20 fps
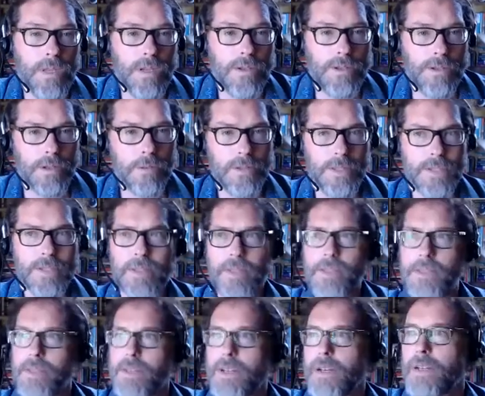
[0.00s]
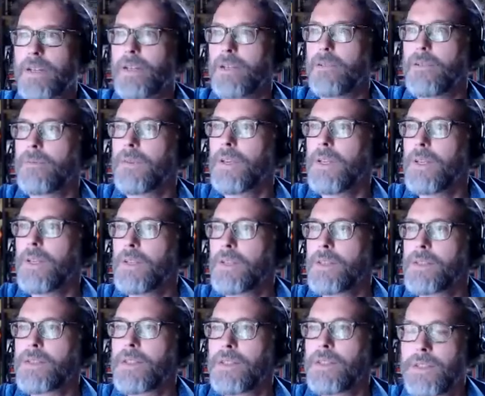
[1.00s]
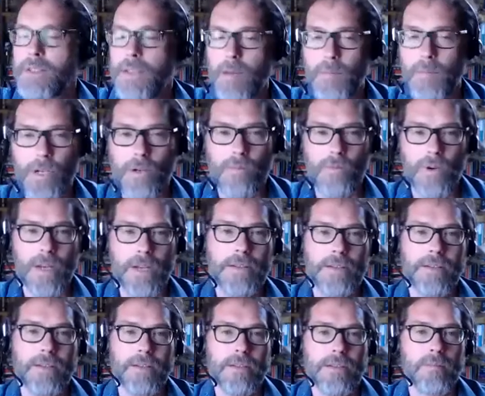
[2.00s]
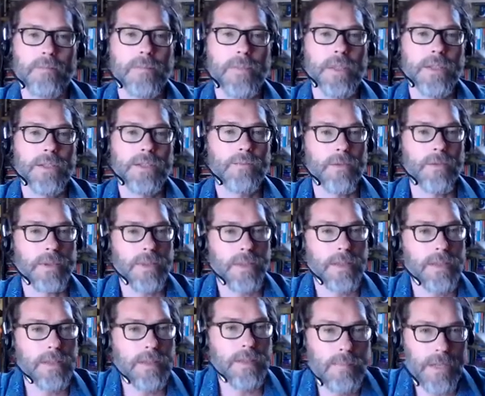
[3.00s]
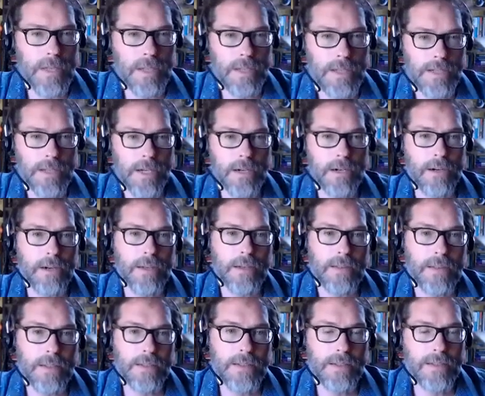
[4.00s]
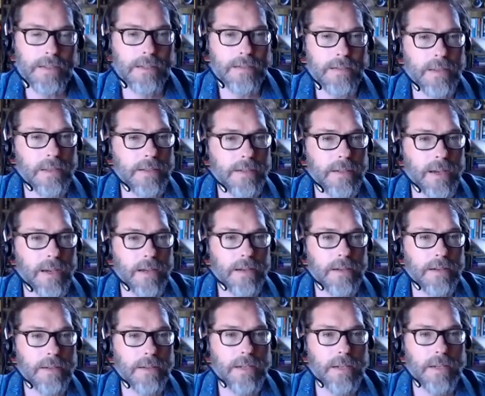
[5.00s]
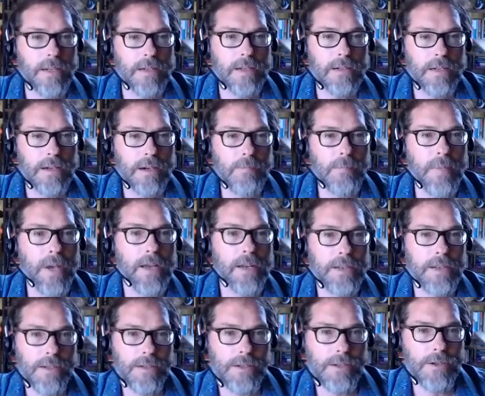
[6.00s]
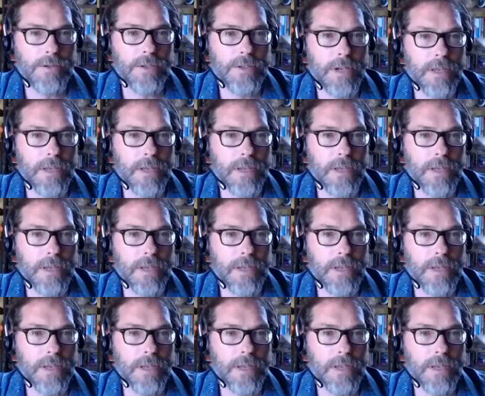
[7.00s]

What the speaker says: So it's this kind of systemic racism that's within the military that's got a bad history.